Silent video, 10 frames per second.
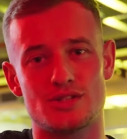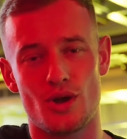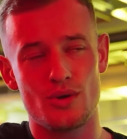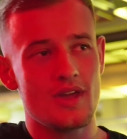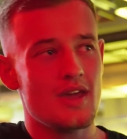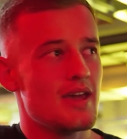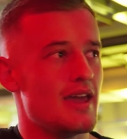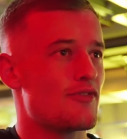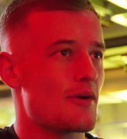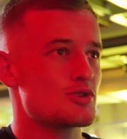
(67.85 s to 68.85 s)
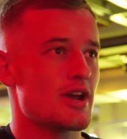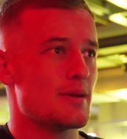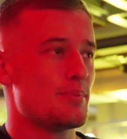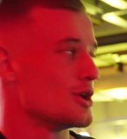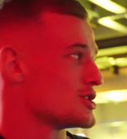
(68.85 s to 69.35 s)
So if I'm
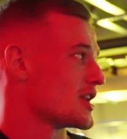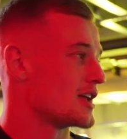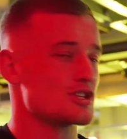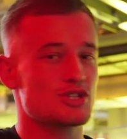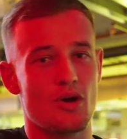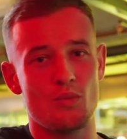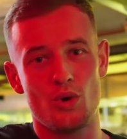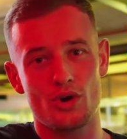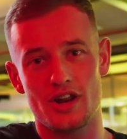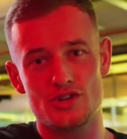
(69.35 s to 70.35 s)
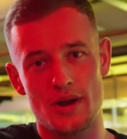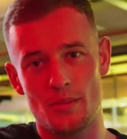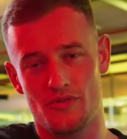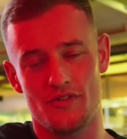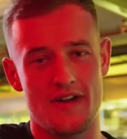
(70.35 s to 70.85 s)
training push and I just go and walk on a
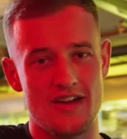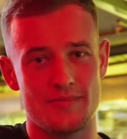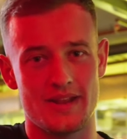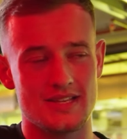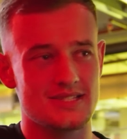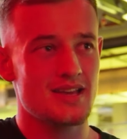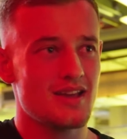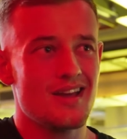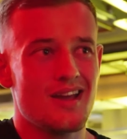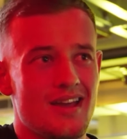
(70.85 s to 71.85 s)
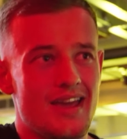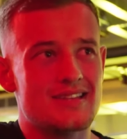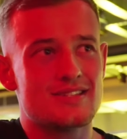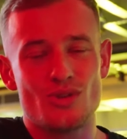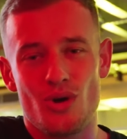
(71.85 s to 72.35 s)
treadmill for 5 minutes,
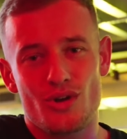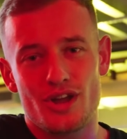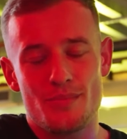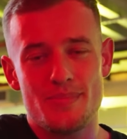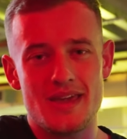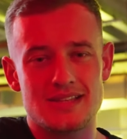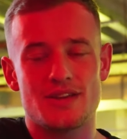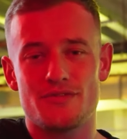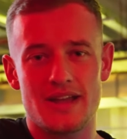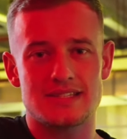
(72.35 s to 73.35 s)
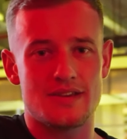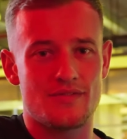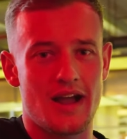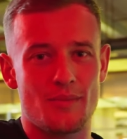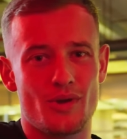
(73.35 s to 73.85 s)
it's not going to be as
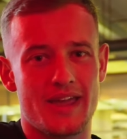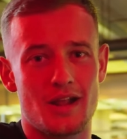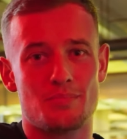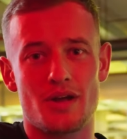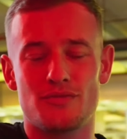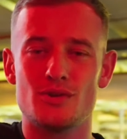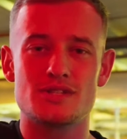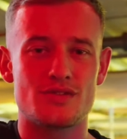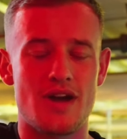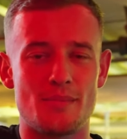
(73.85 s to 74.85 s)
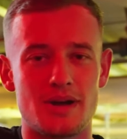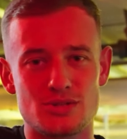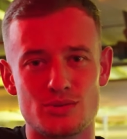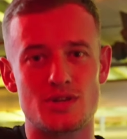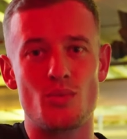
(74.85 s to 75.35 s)
effective. Like, I'm not getting the blood flow to the right
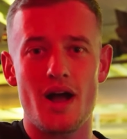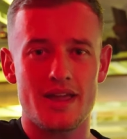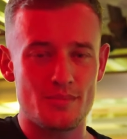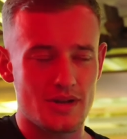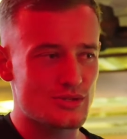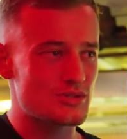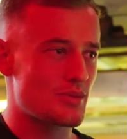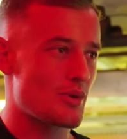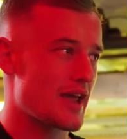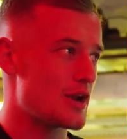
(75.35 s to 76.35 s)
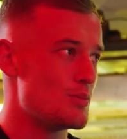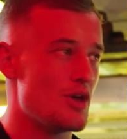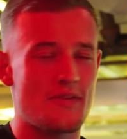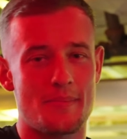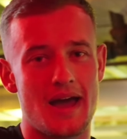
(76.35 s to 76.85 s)
muscles, the working muscles. I'm not getting the
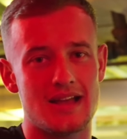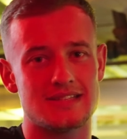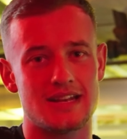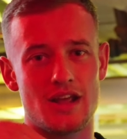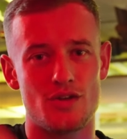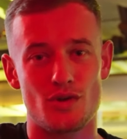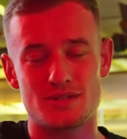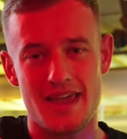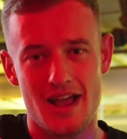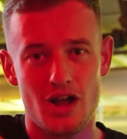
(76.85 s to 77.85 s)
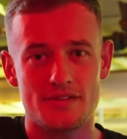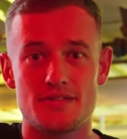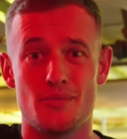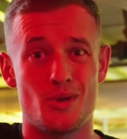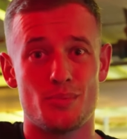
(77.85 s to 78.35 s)
moving patterns in the rotator cuffs
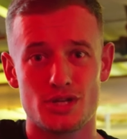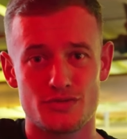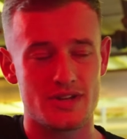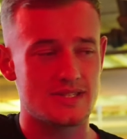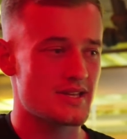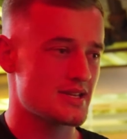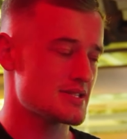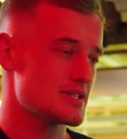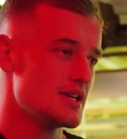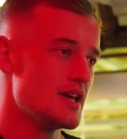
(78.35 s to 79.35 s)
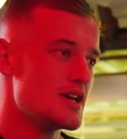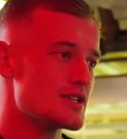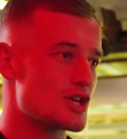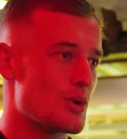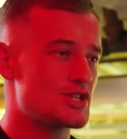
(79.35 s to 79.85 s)
if I'm doing push, for instance.
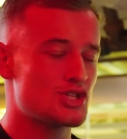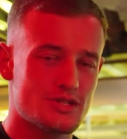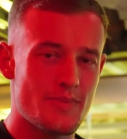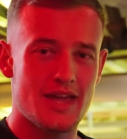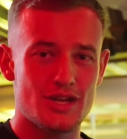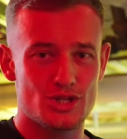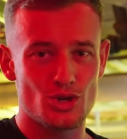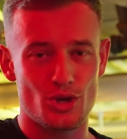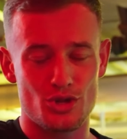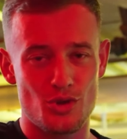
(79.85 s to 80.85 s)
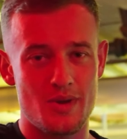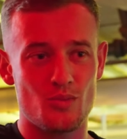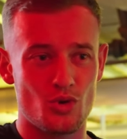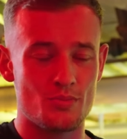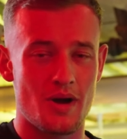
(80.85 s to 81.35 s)
So it's just making sure you're
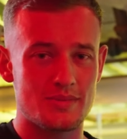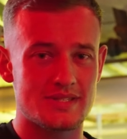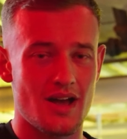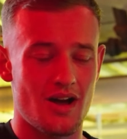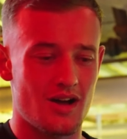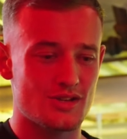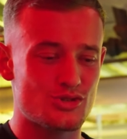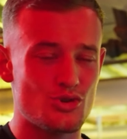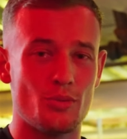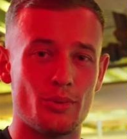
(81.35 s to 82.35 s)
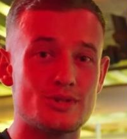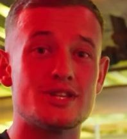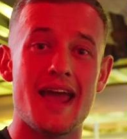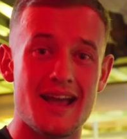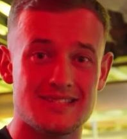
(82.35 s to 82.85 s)
doing warm-ups that are suitable
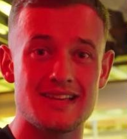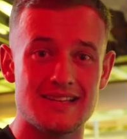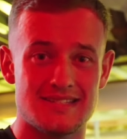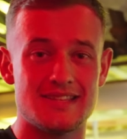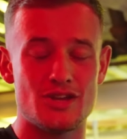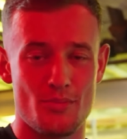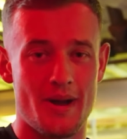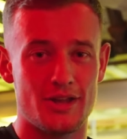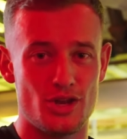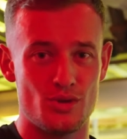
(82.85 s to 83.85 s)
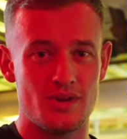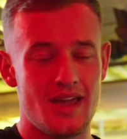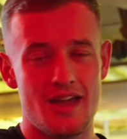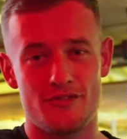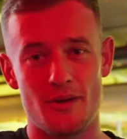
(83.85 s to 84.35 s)
to the exercises that you're about to do.
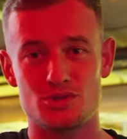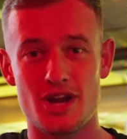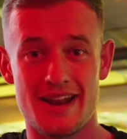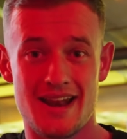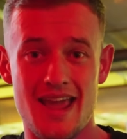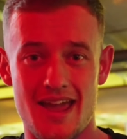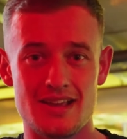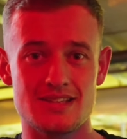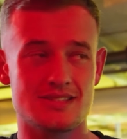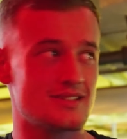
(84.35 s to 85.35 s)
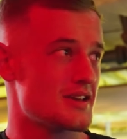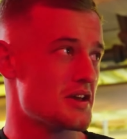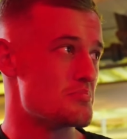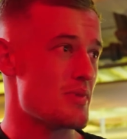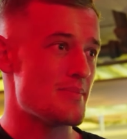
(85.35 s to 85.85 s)
If I'm training legs,
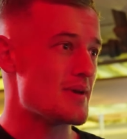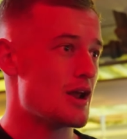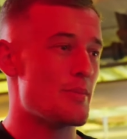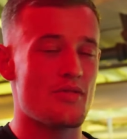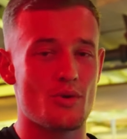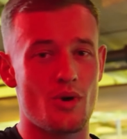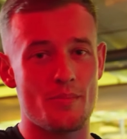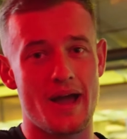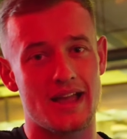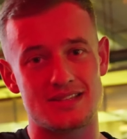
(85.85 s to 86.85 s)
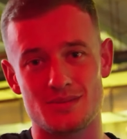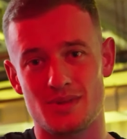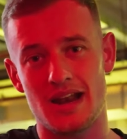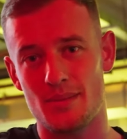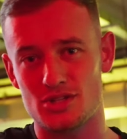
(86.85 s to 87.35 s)
maybe a little bit of the watt bike and some
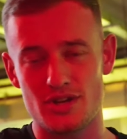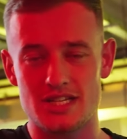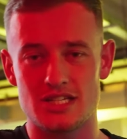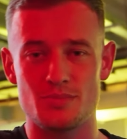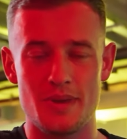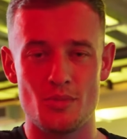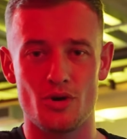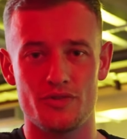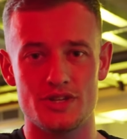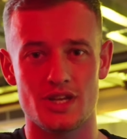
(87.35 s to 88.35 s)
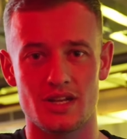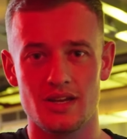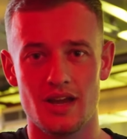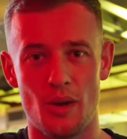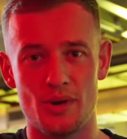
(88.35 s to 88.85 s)
dynamic stretches would be more efficient.
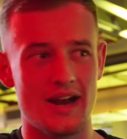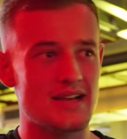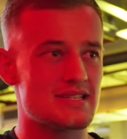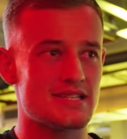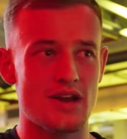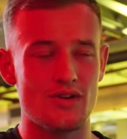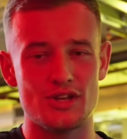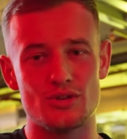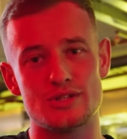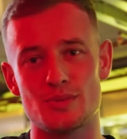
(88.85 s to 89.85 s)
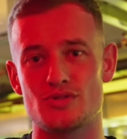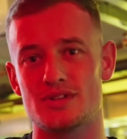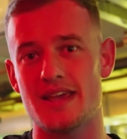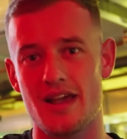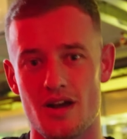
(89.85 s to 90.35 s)
I wouldn't necessarily do too much
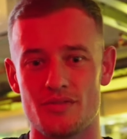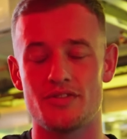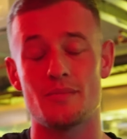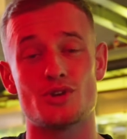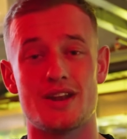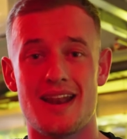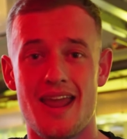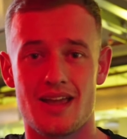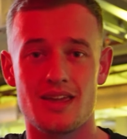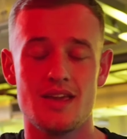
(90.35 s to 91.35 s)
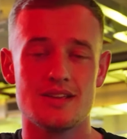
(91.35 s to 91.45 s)
rotator cuff if I'm training leg.